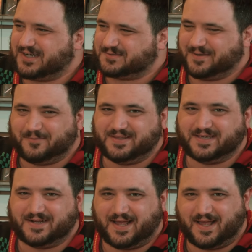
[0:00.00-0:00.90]
Trust me, we
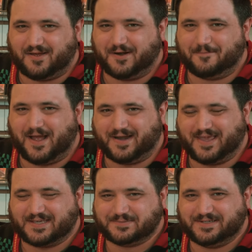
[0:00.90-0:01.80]
did uh, on our podcast,